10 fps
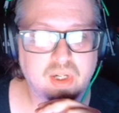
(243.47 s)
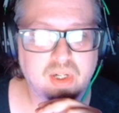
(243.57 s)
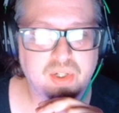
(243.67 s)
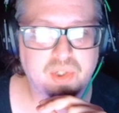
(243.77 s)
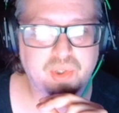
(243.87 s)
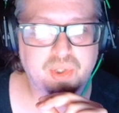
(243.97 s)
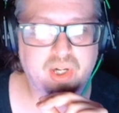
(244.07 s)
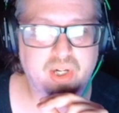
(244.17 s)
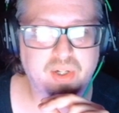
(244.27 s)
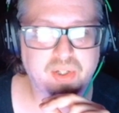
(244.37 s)
So the
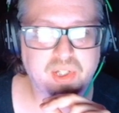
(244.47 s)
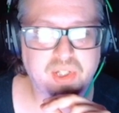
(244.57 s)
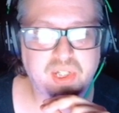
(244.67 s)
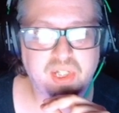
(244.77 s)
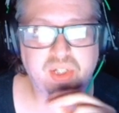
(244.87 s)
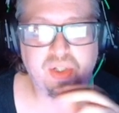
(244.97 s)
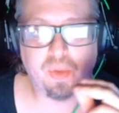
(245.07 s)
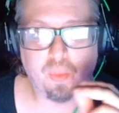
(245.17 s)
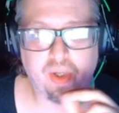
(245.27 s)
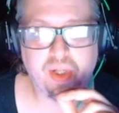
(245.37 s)
Hyaska seeds
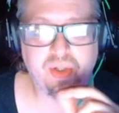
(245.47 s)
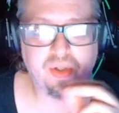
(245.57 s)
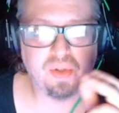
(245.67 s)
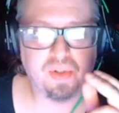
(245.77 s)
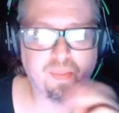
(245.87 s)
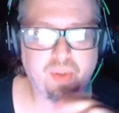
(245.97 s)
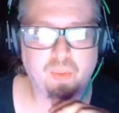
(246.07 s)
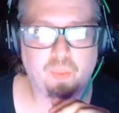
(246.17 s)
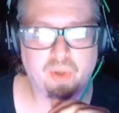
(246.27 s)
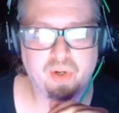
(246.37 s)
20, so it's about
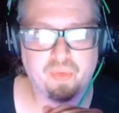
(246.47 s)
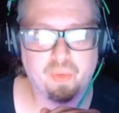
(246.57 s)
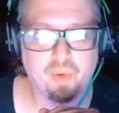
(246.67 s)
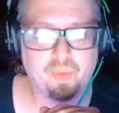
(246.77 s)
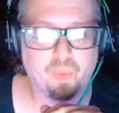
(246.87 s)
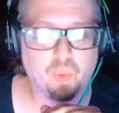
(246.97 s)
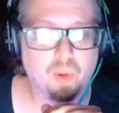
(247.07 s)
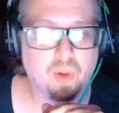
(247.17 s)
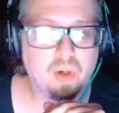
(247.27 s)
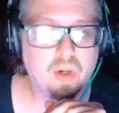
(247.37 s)
1 in 34.